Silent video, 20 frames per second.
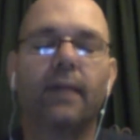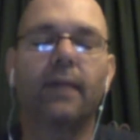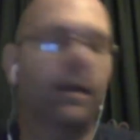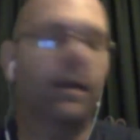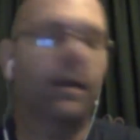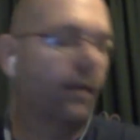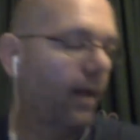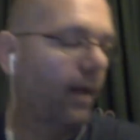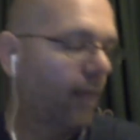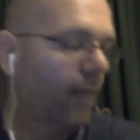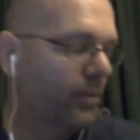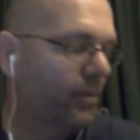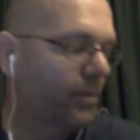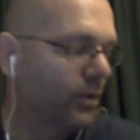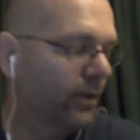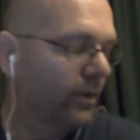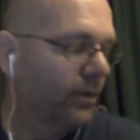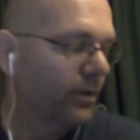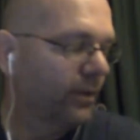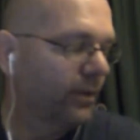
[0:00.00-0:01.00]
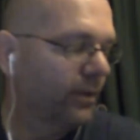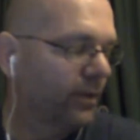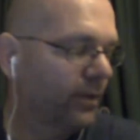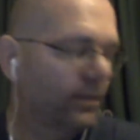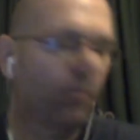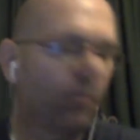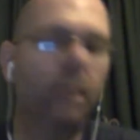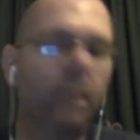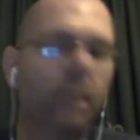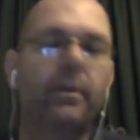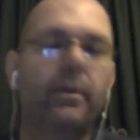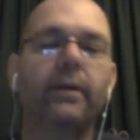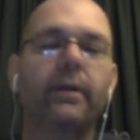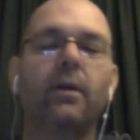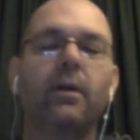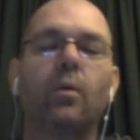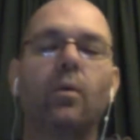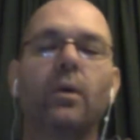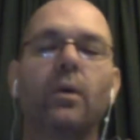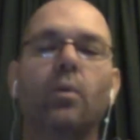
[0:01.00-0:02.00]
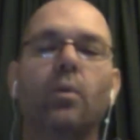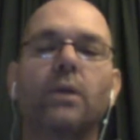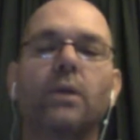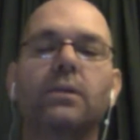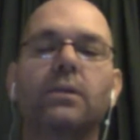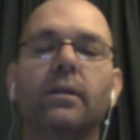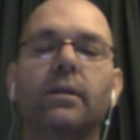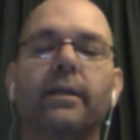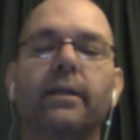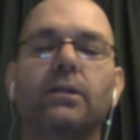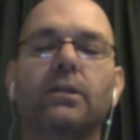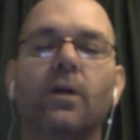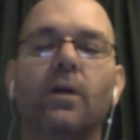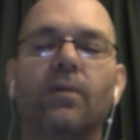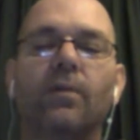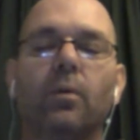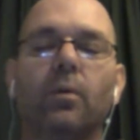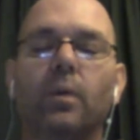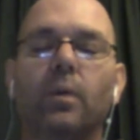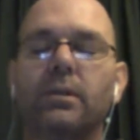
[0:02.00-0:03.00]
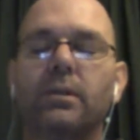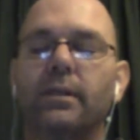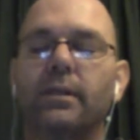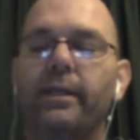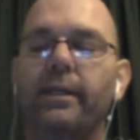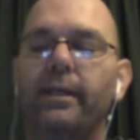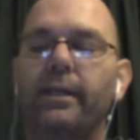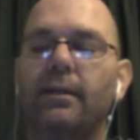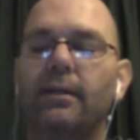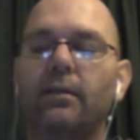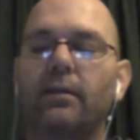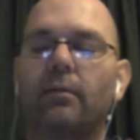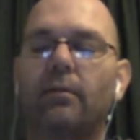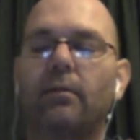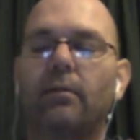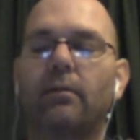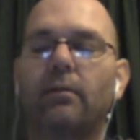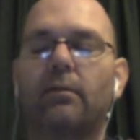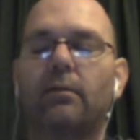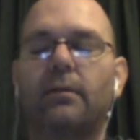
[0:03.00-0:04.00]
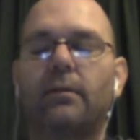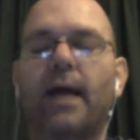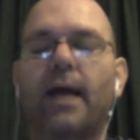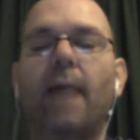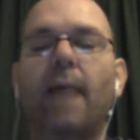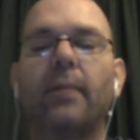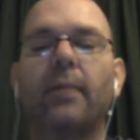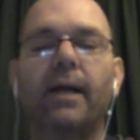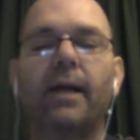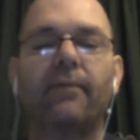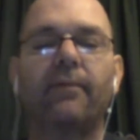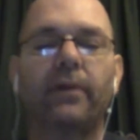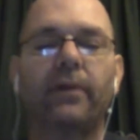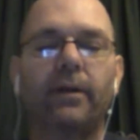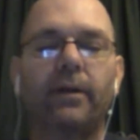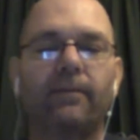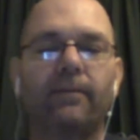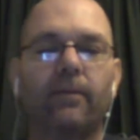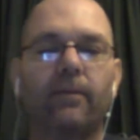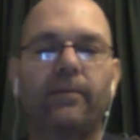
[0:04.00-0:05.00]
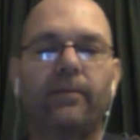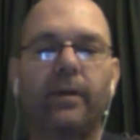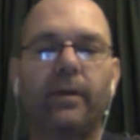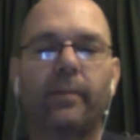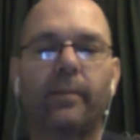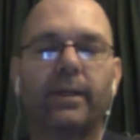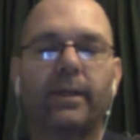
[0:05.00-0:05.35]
I'm sure it's in there somewhere, but once the thing's over, what's the timeline for your fulfillment?